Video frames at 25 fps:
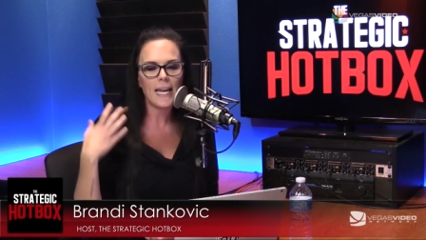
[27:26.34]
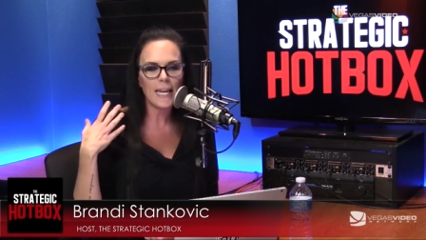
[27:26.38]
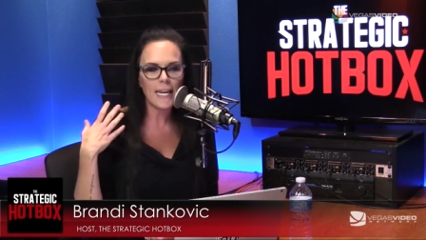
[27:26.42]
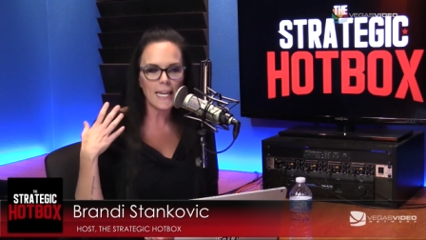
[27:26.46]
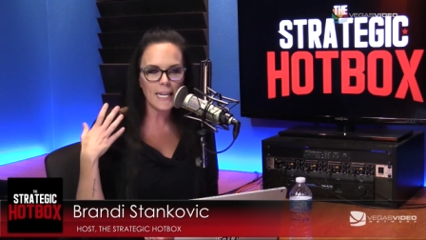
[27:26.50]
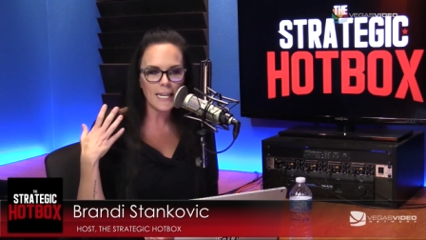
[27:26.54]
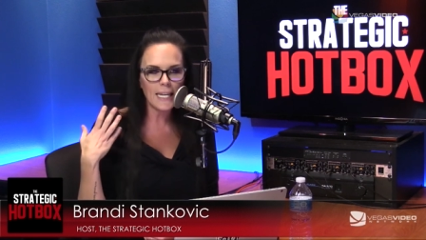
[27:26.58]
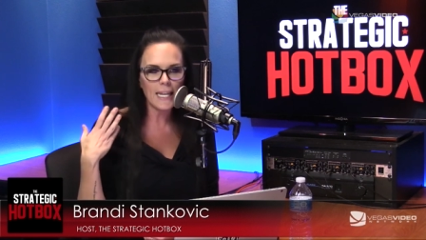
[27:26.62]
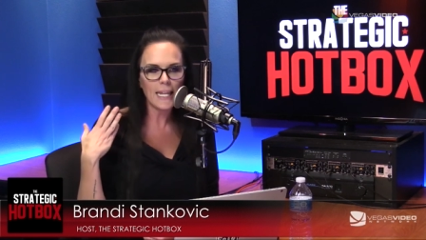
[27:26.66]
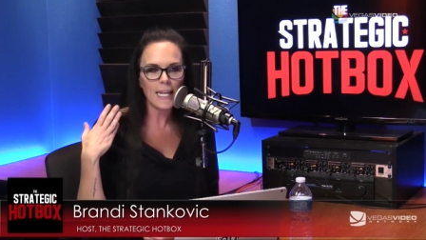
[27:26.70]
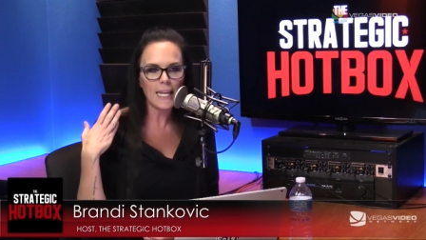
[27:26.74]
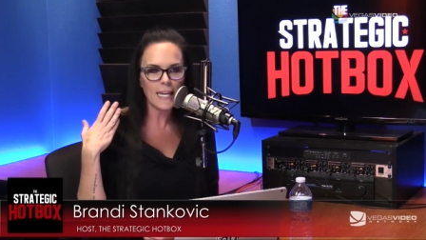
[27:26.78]

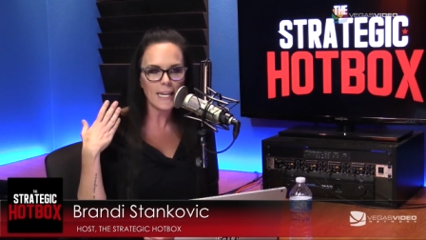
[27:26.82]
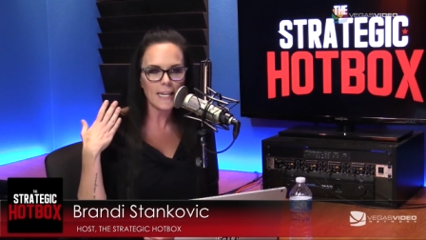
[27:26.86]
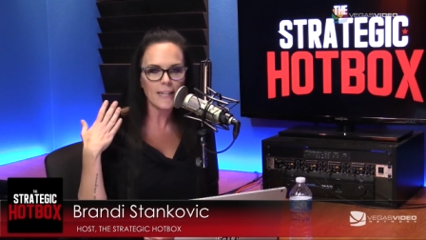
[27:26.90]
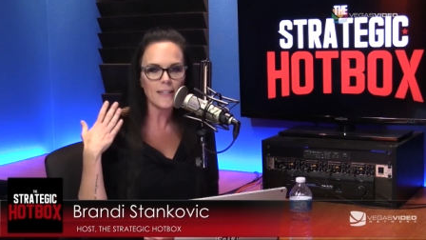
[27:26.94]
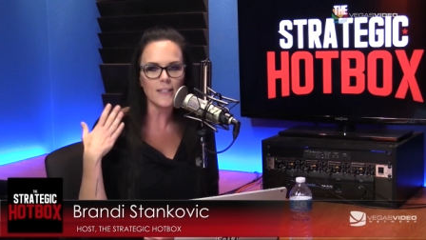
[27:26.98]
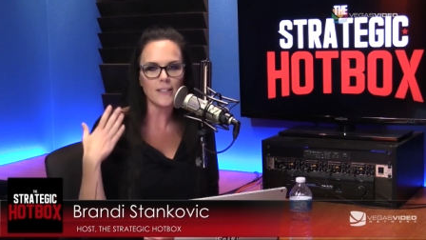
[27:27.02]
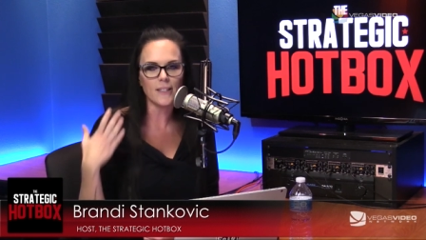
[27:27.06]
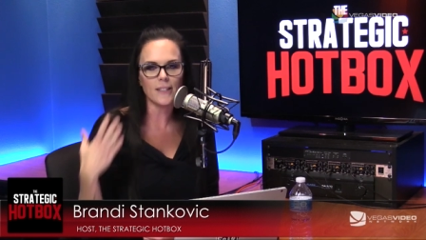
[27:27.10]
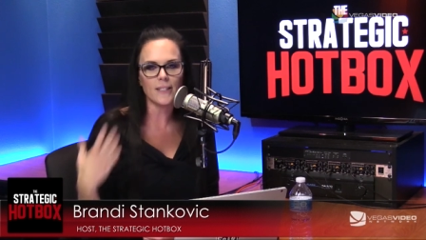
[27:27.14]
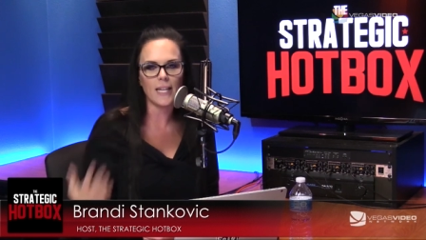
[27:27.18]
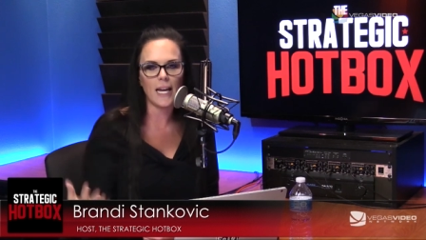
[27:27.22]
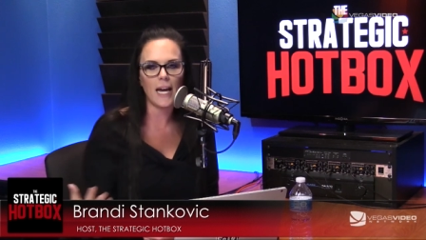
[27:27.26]
It
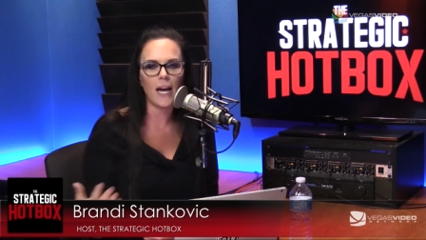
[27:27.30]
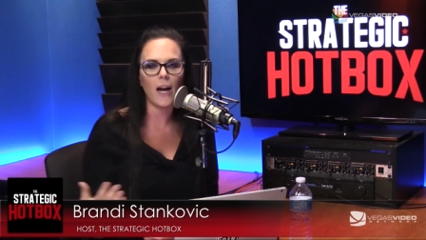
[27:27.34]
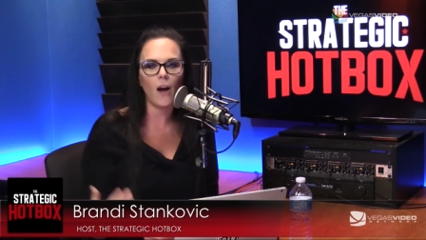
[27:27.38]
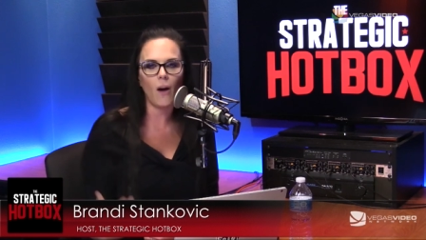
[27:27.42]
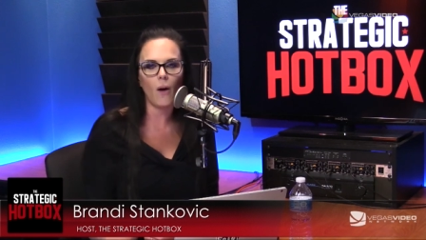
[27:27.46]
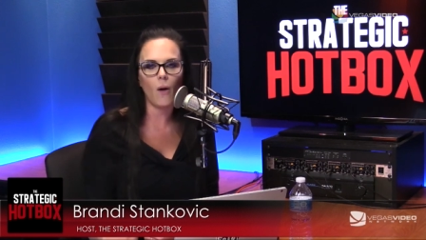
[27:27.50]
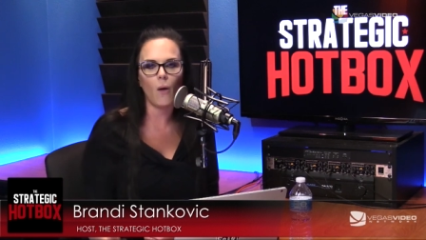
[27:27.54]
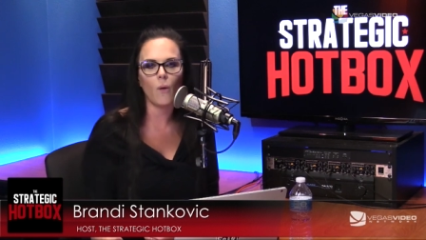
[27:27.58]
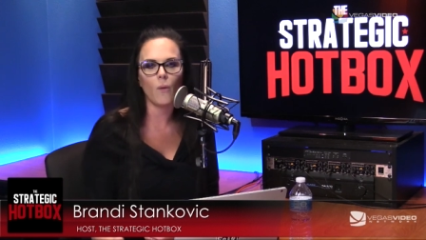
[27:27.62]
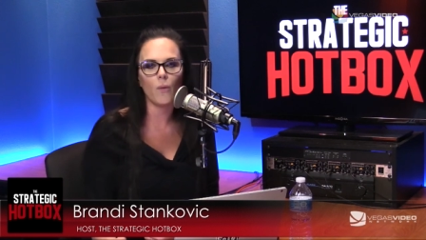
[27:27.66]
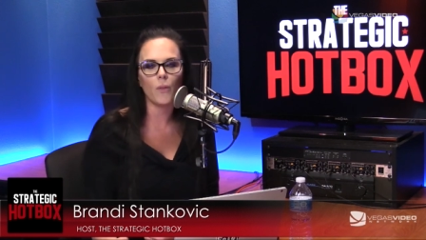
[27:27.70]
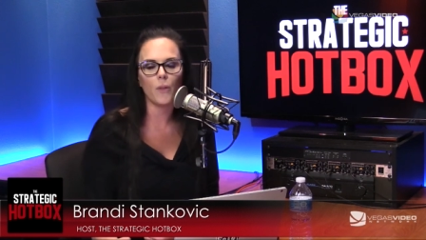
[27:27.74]
is
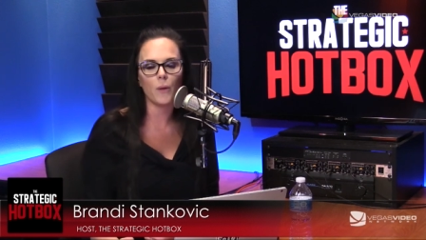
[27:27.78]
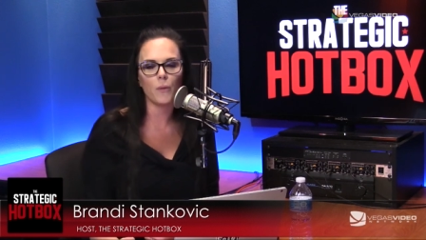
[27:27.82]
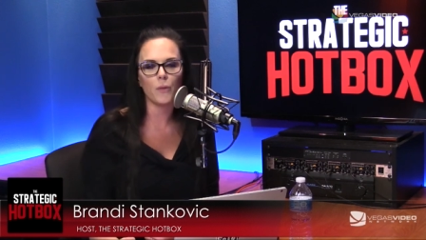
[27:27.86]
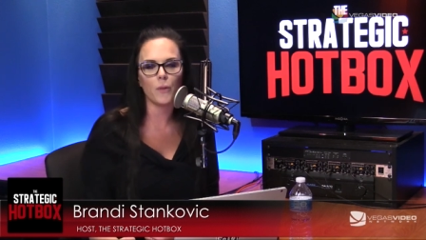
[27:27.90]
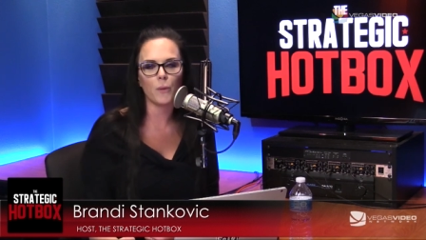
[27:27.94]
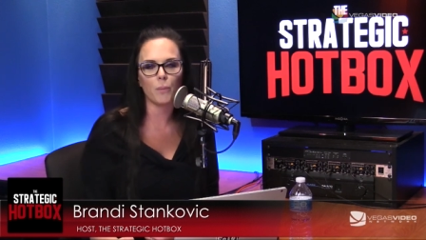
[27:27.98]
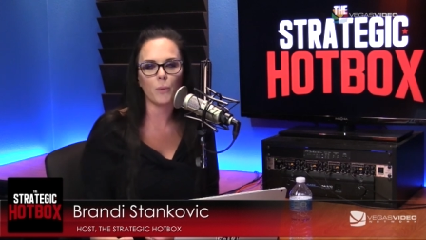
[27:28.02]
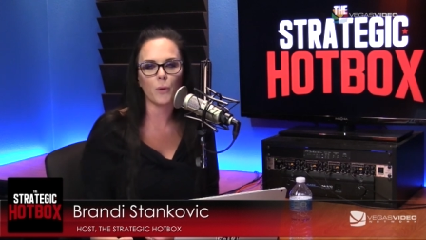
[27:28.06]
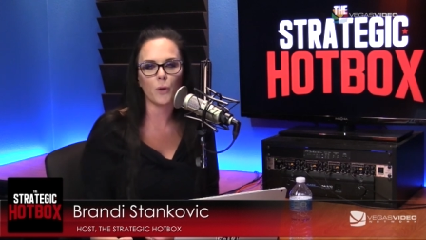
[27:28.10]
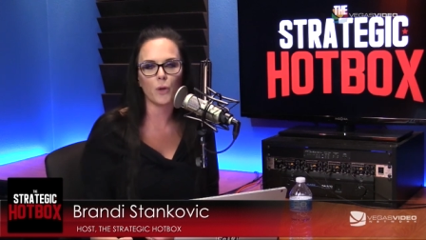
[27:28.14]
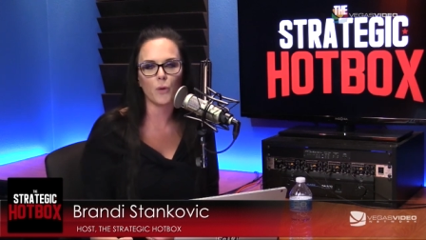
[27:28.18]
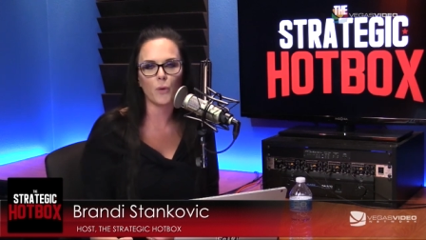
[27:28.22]
how the,
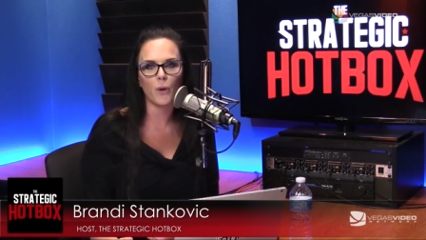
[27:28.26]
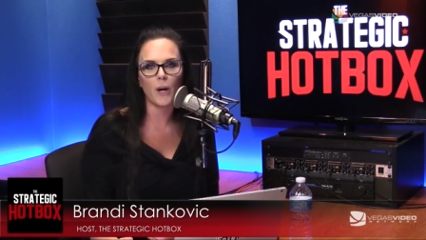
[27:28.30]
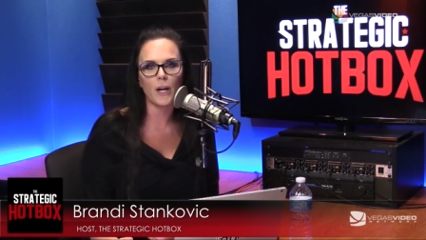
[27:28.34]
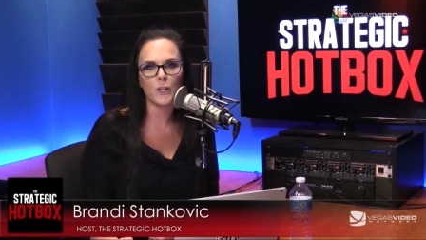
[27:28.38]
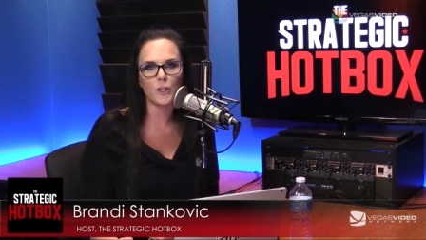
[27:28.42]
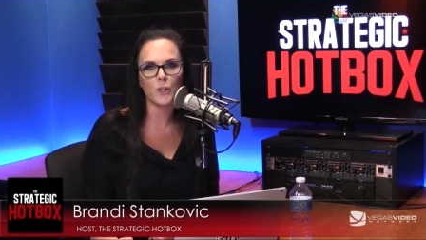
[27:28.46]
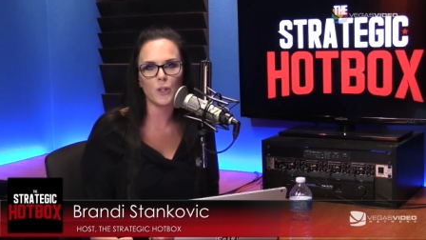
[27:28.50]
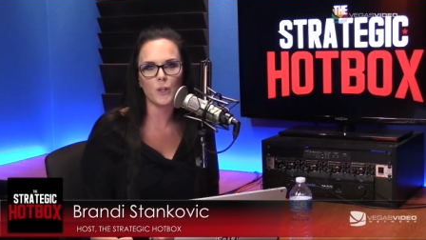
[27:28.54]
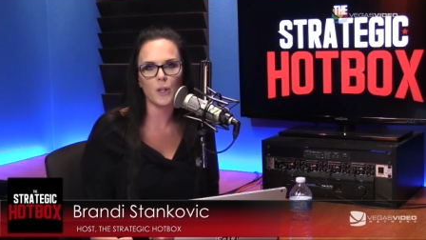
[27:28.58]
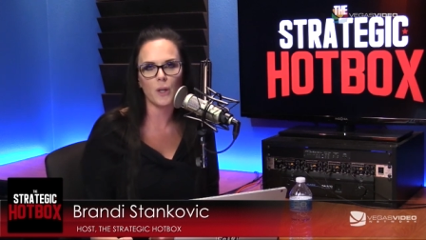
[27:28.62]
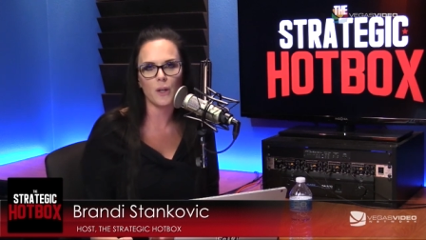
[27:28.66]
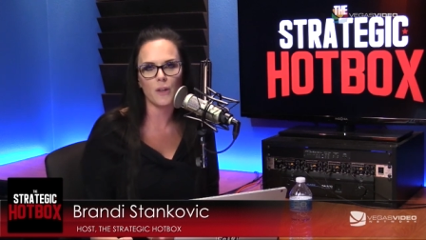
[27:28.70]
the progression